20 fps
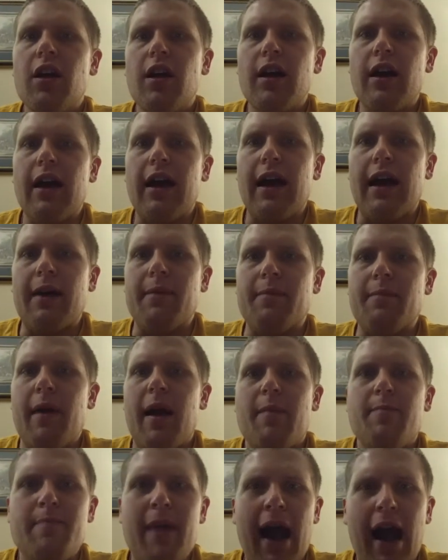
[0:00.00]
um,
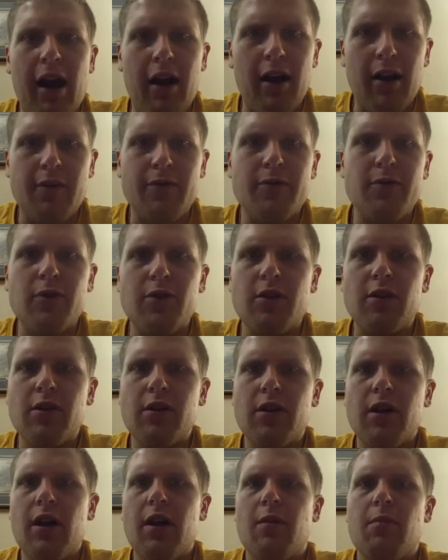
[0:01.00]

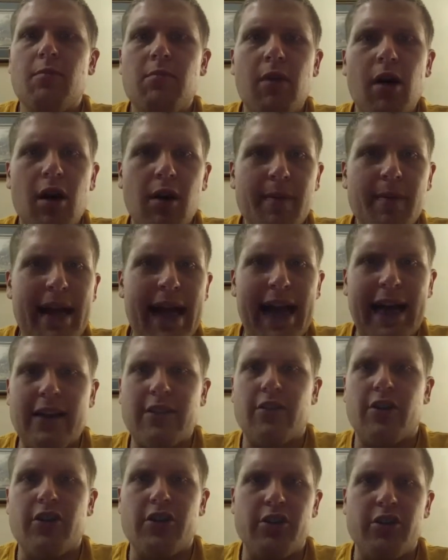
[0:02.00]
powerful Malbecs
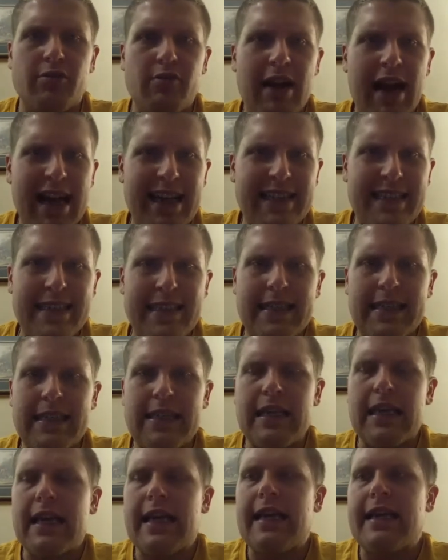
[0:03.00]
or Shirazes.
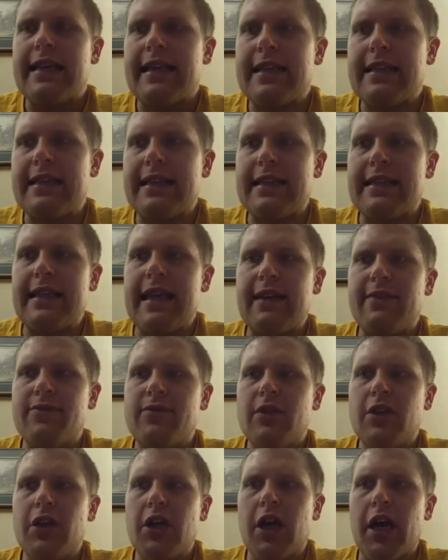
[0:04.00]
This is
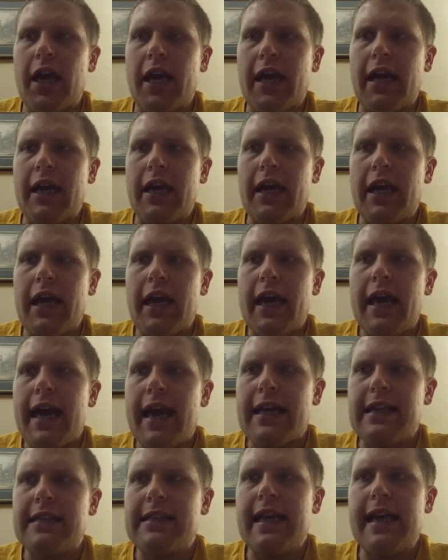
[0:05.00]
definitely a,
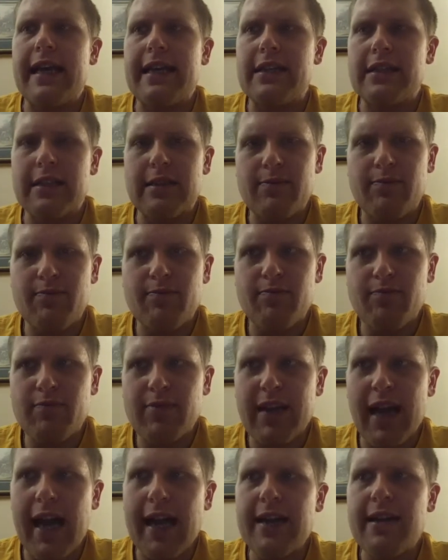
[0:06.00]
it's a
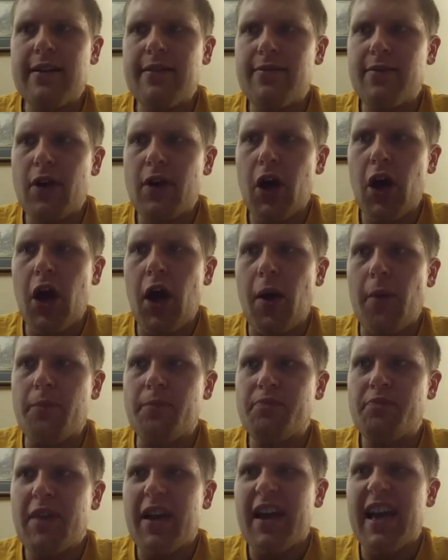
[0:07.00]
kind of
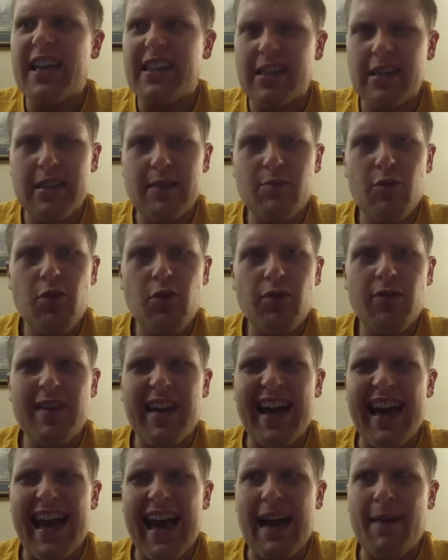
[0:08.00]
um, it's a smooth
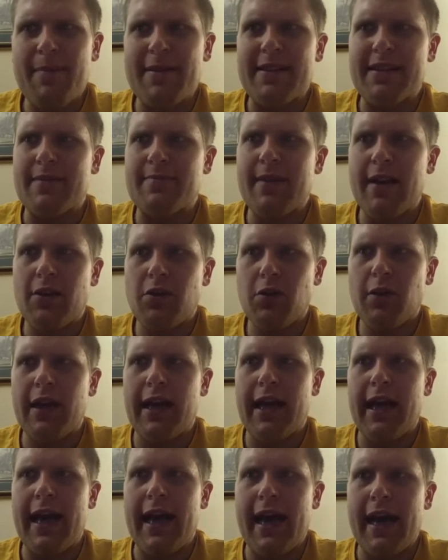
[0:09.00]
cab. It's a mellow
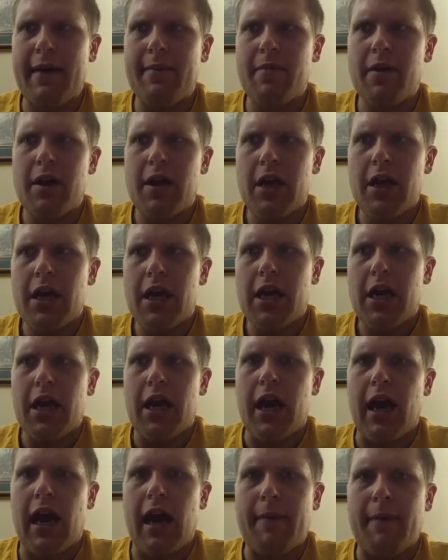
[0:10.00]
cab.
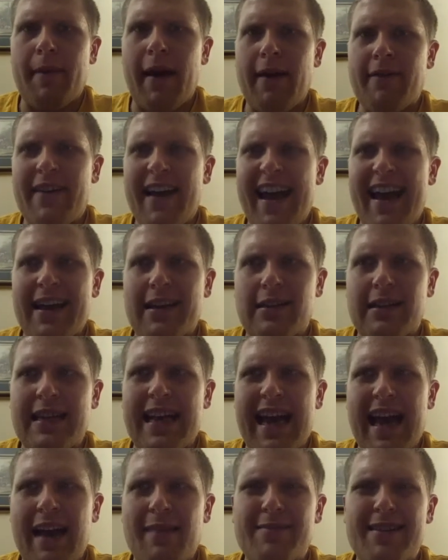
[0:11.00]
Um, I've had
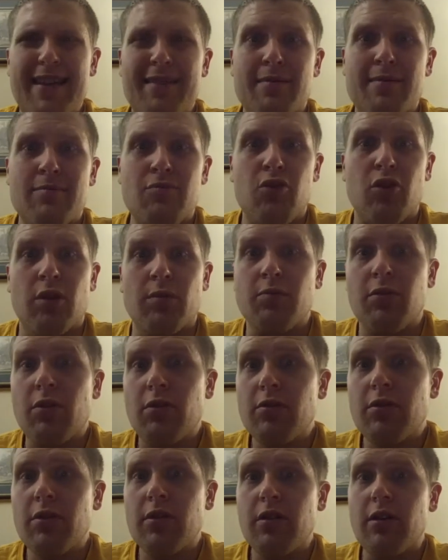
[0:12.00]
cabs that have been more
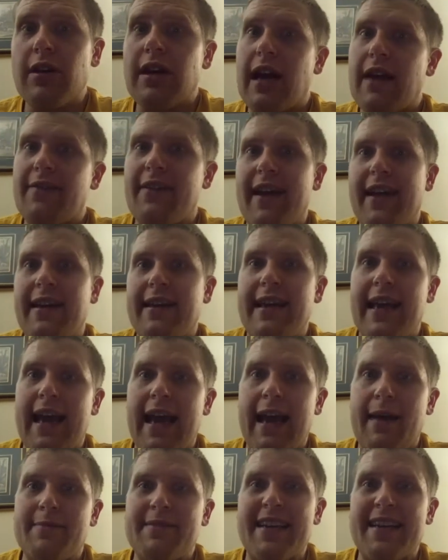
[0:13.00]
bolder, and I've had
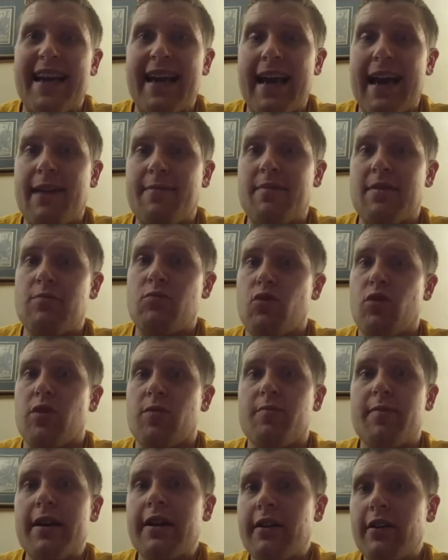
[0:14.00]
cabs that have been more
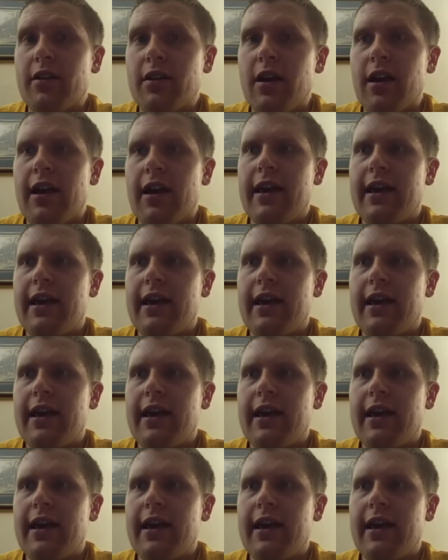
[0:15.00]
bitter.